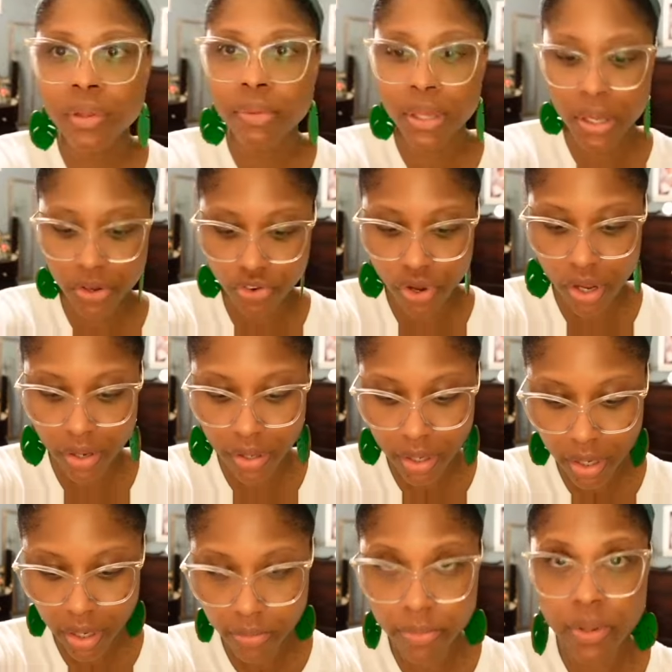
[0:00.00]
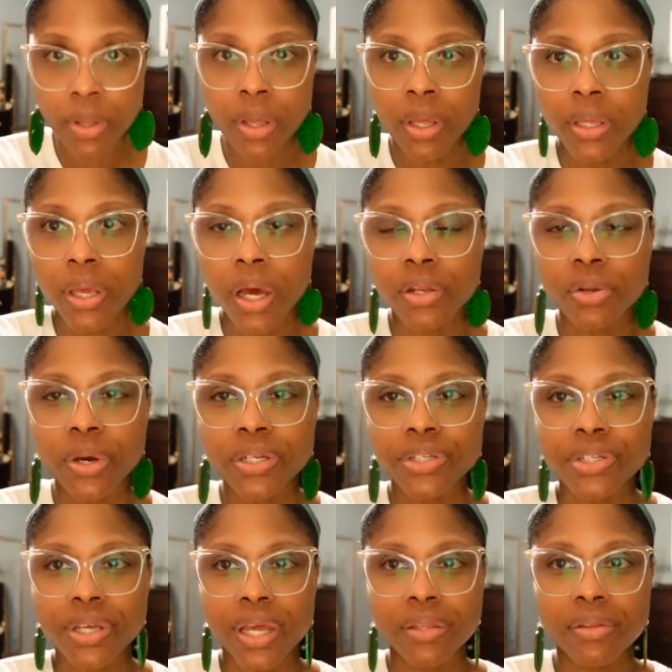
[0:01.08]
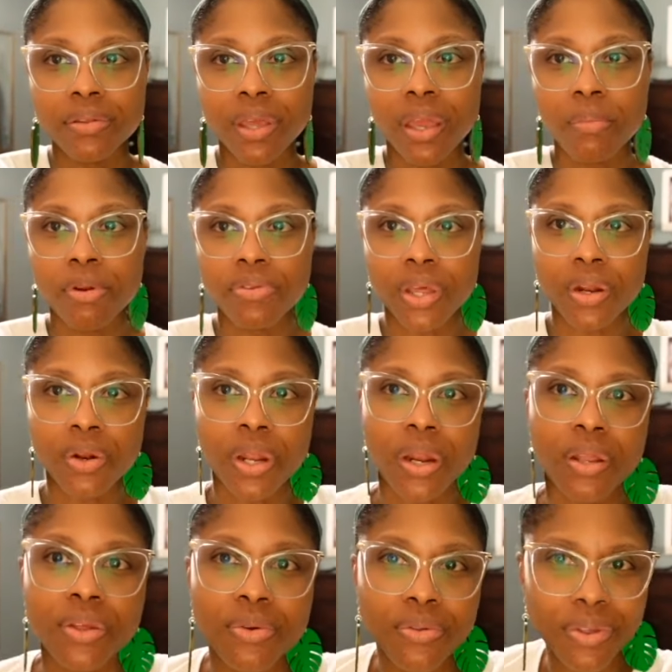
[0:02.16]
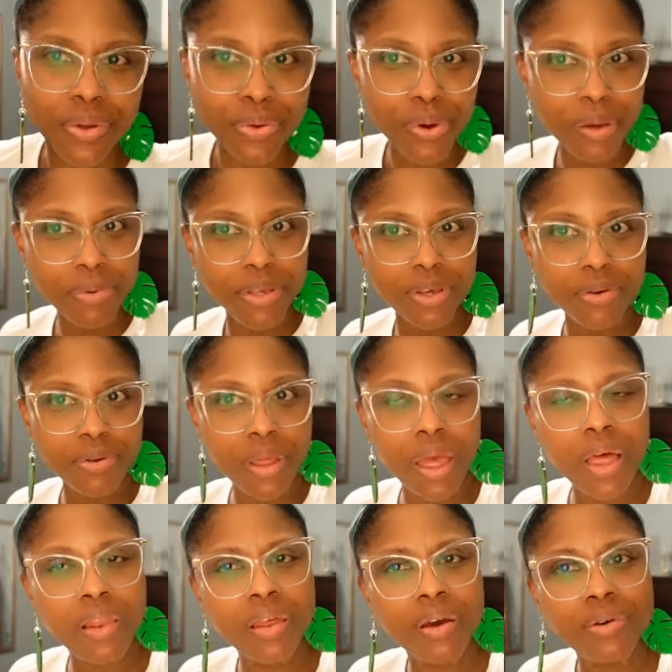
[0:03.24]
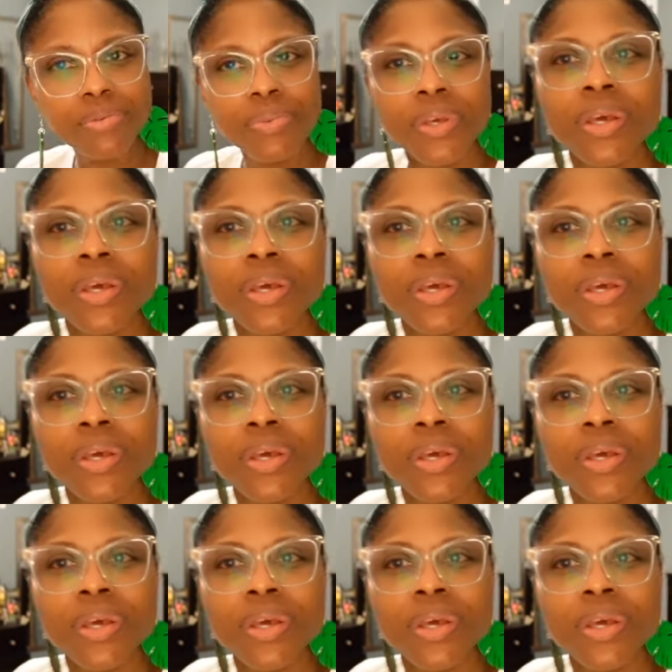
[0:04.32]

Let me get y'all set up. Y'all know I just got this camera, so I don't know how to use it. Ooh, I'm cute. Hello.